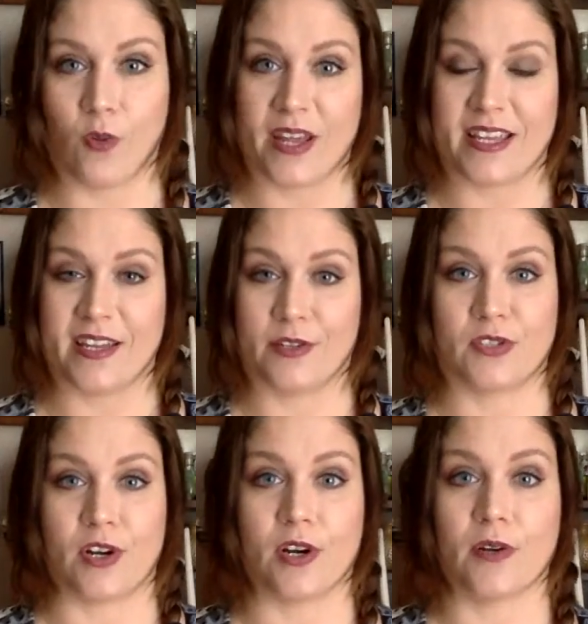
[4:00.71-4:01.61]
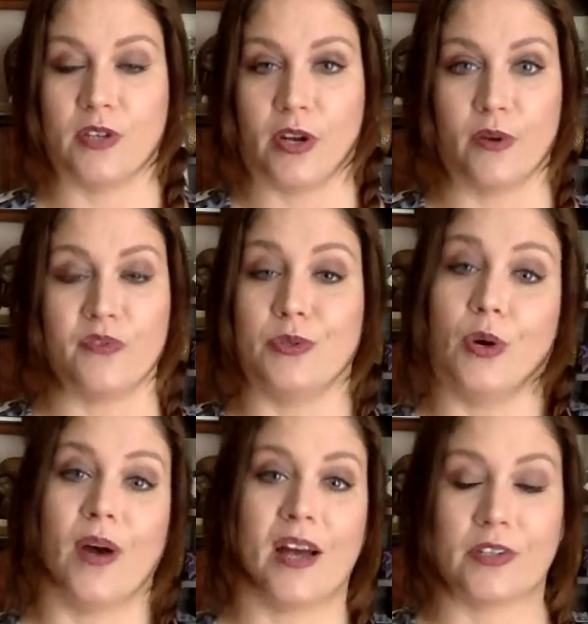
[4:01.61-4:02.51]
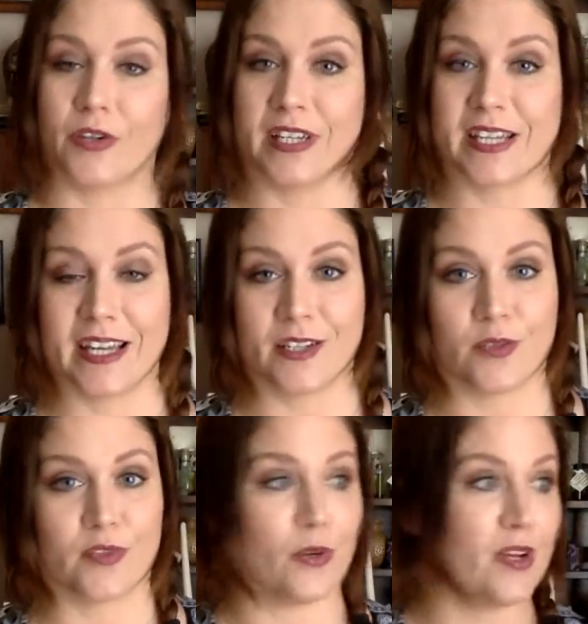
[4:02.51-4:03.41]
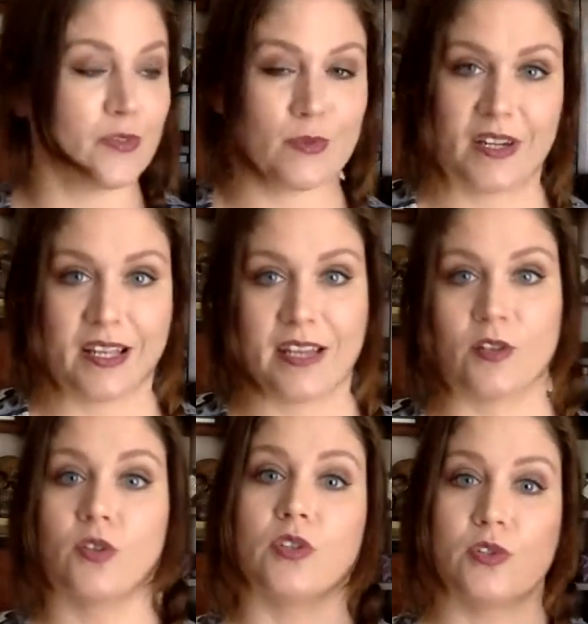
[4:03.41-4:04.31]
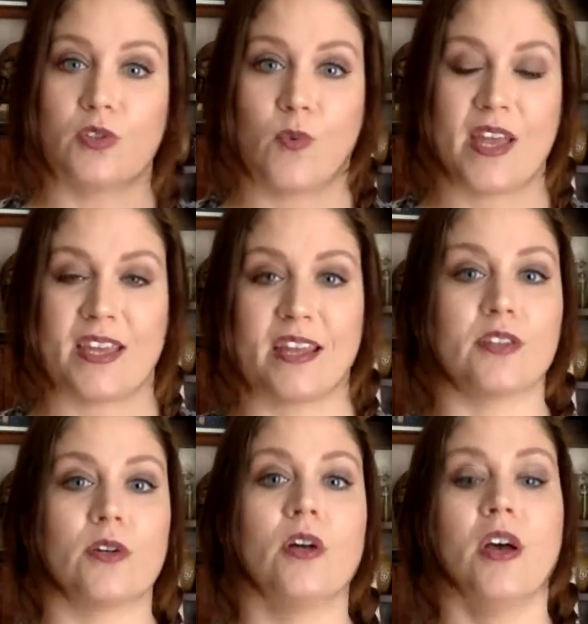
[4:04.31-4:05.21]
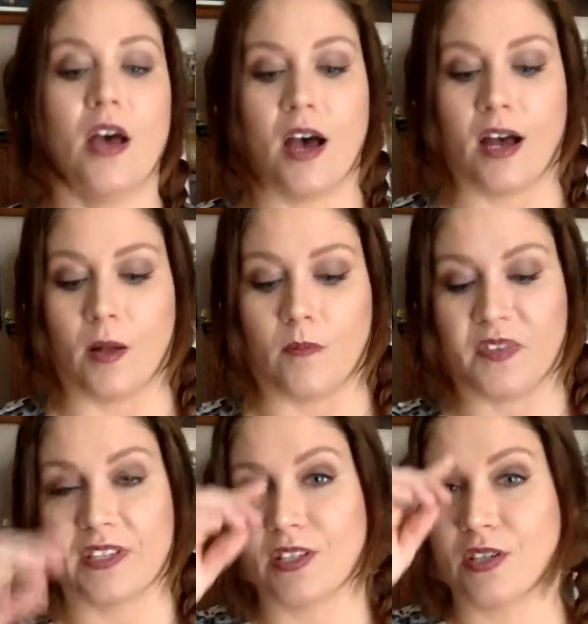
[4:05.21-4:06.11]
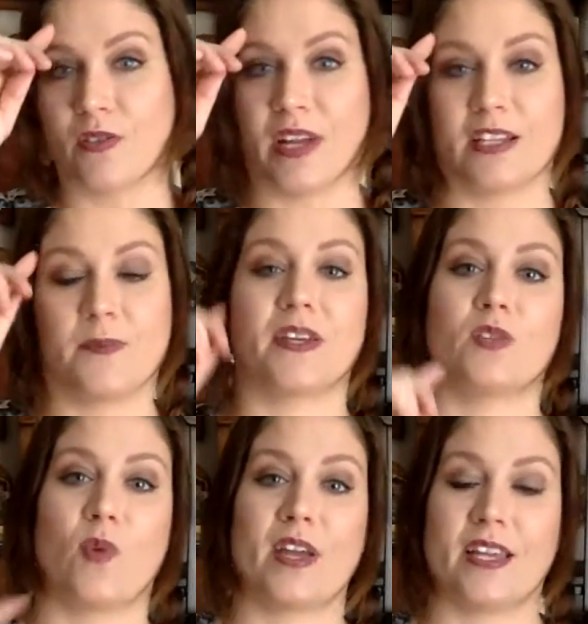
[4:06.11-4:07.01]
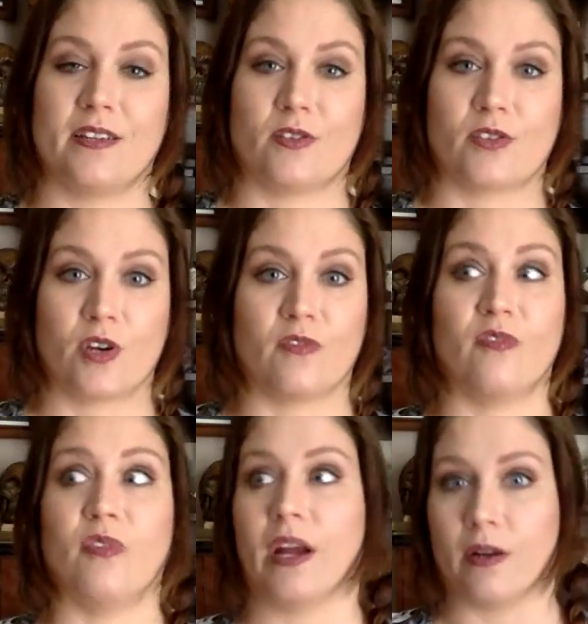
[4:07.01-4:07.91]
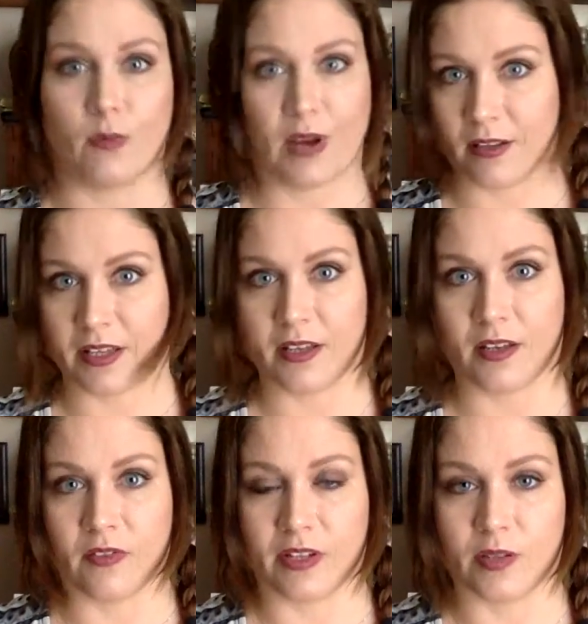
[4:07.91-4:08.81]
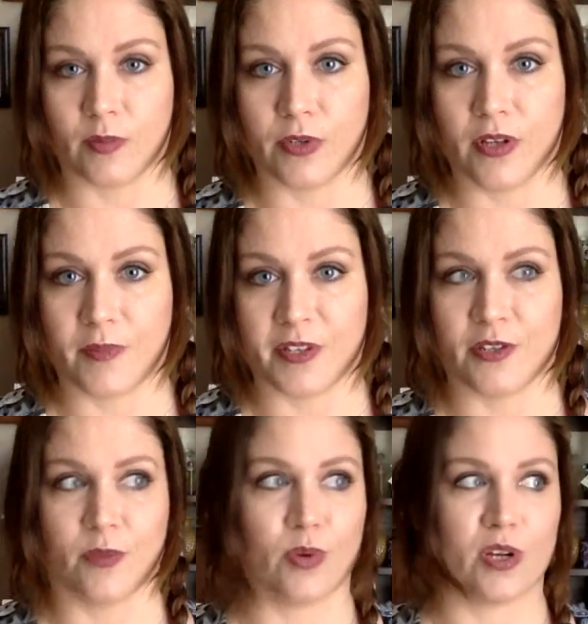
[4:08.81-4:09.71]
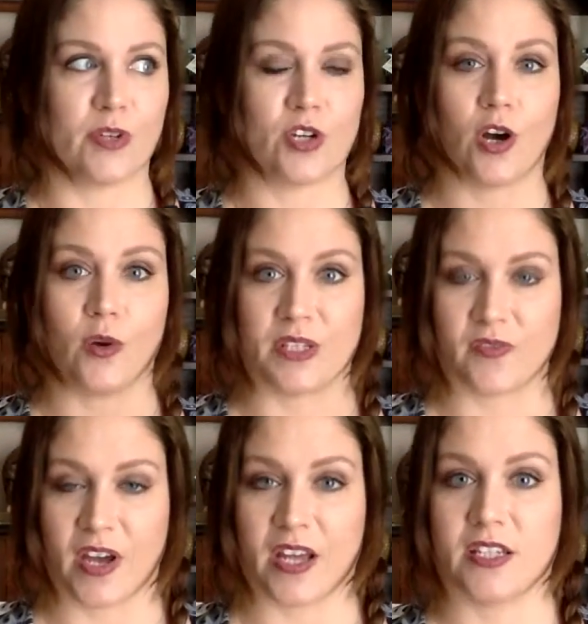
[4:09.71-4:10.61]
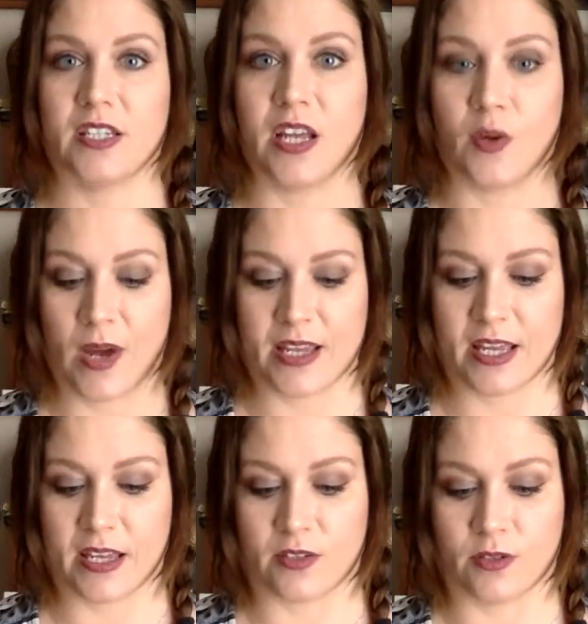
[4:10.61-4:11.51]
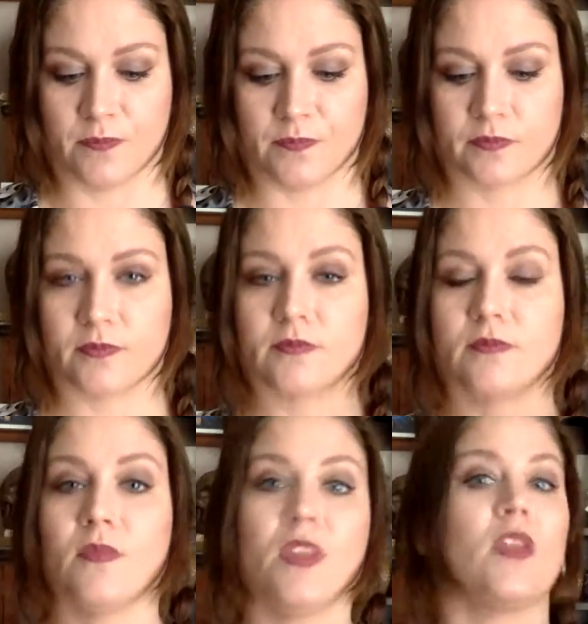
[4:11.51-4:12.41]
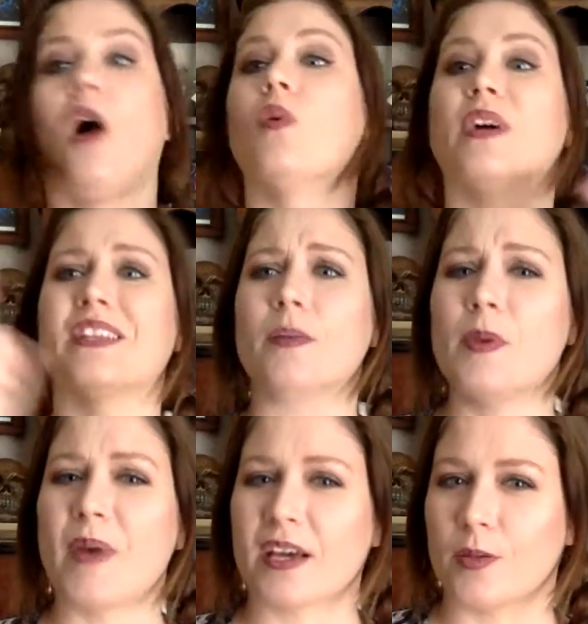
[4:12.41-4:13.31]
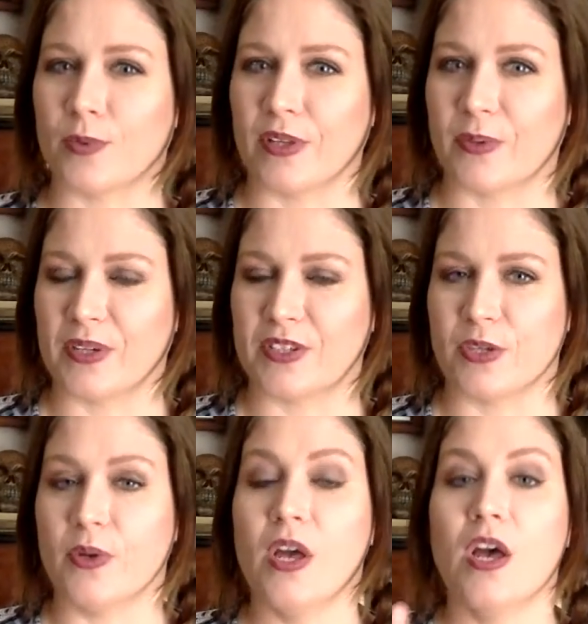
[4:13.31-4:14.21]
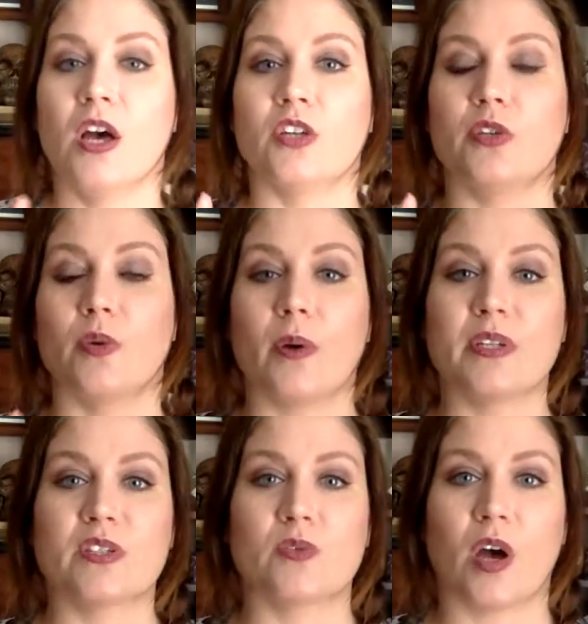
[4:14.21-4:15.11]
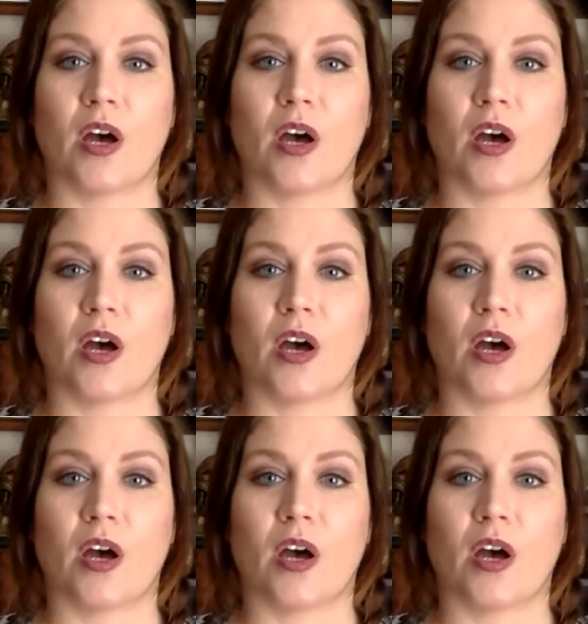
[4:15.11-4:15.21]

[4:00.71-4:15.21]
white candles are. If you don't have a green candle, if you don't have a red candle, use a white candle. That's also nice because white candles are very readily available. I mean, you can pretty much always find a white candle. Oh, and let me back up really quick too. You always,